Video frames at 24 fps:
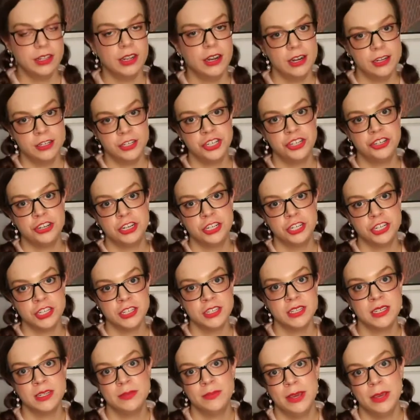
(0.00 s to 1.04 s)
are
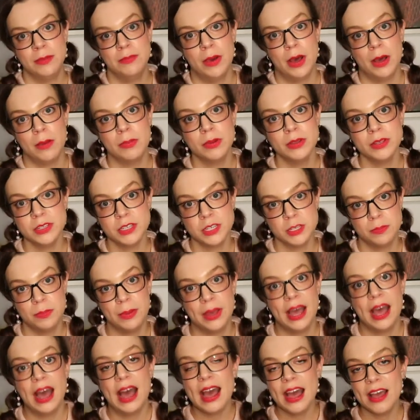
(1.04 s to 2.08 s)
instructions to make baubles,
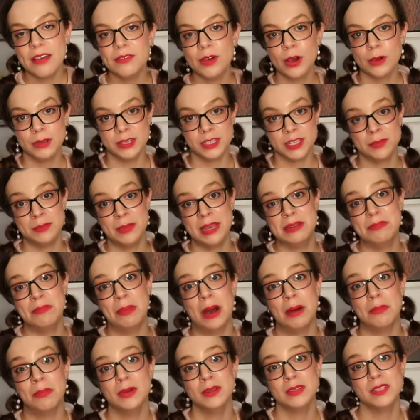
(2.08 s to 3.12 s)
but I've always made
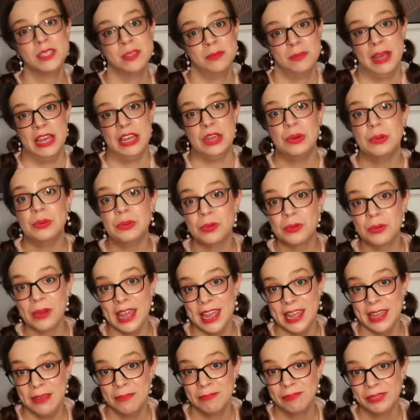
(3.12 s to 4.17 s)
baubles my own
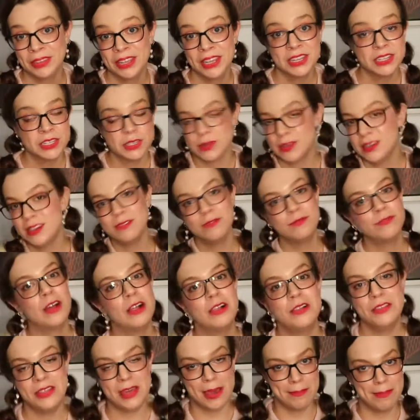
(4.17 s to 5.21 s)
way. So I didn't
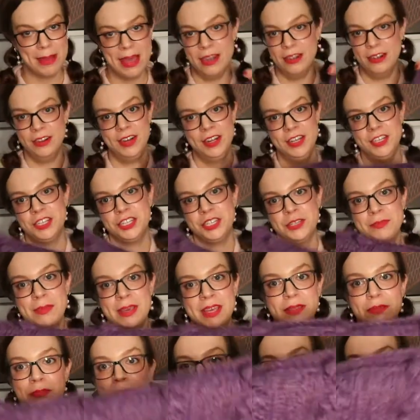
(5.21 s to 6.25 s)
follow that pattern, I just
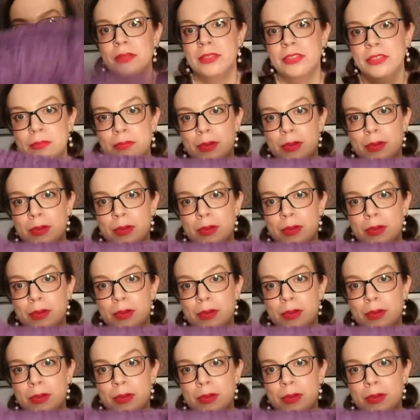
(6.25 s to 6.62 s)
made the